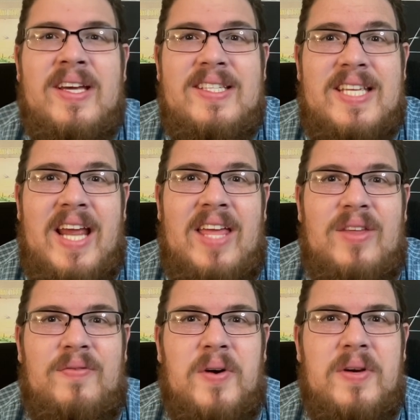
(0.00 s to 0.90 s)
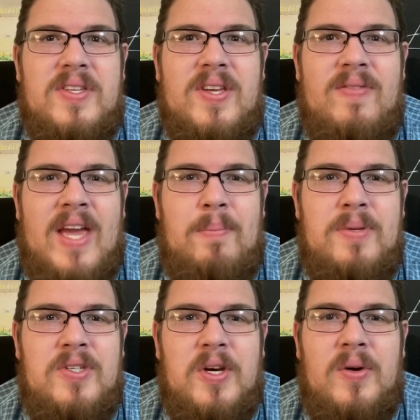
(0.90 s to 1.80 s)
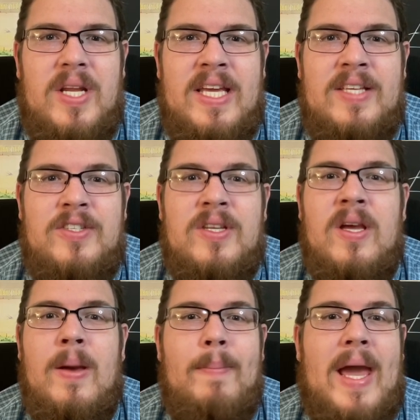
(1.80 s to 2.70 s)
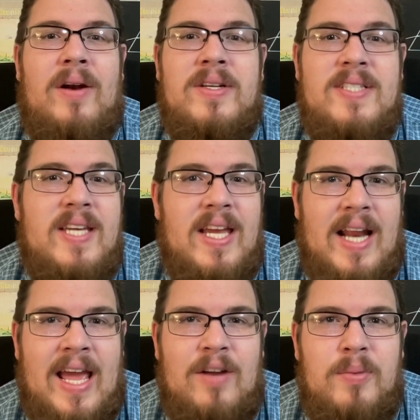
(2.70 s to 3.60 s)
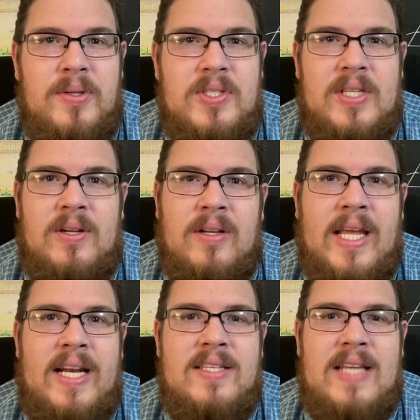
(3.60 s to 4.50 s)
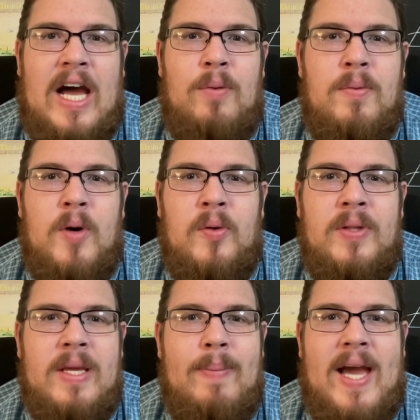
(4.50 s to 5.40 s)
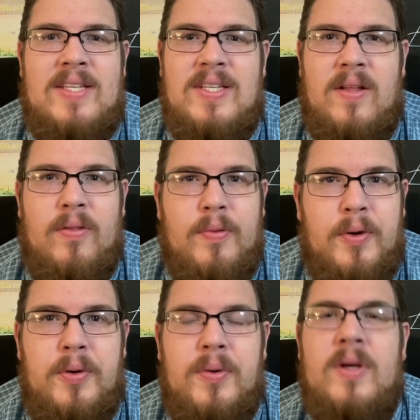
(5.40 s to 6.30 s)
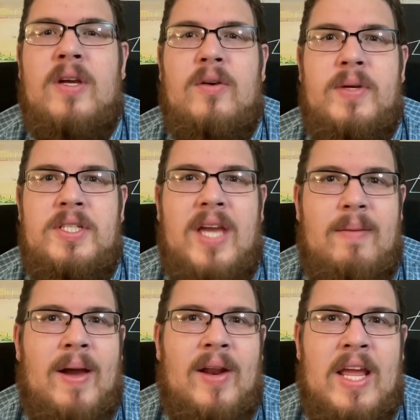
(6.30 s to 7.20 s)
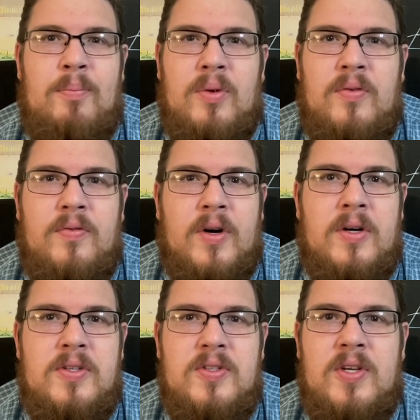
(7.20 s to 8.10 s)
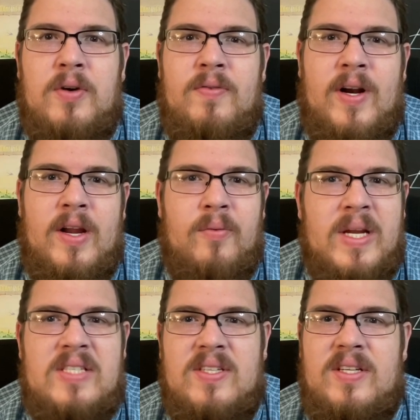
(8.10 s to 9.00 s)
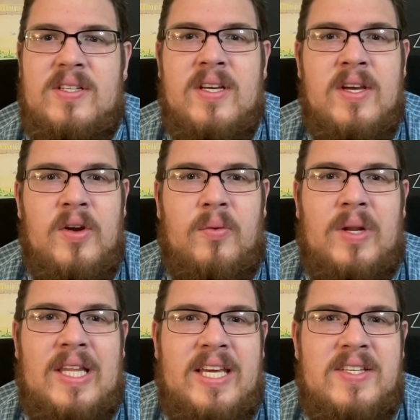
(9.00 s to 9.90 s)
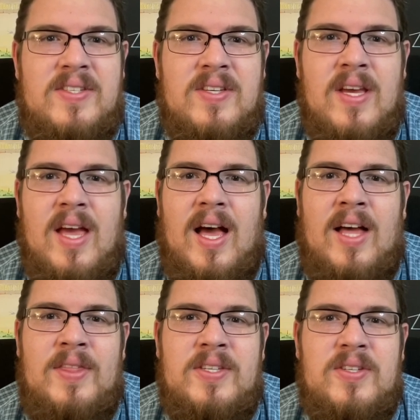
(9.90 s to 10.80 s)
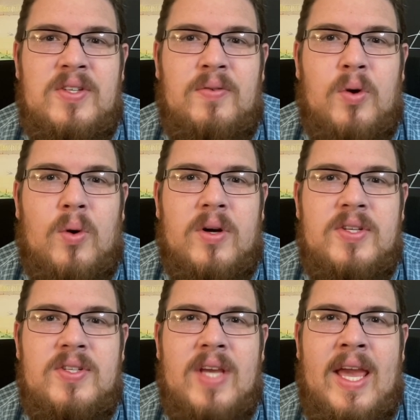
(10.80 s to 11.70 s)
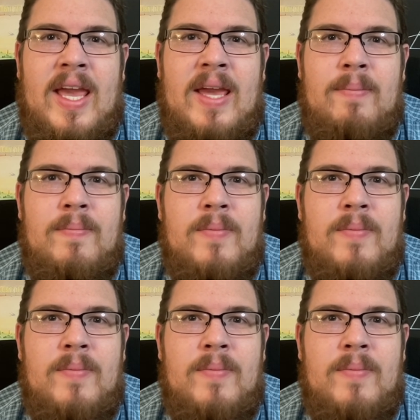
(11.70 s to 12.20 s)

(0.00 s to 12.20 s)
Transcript: today, the focus of the episode is Pattern Seeking Animals and their latest album, Only Passing Through, which came out April 1st, so a very recent release. This is, of course, a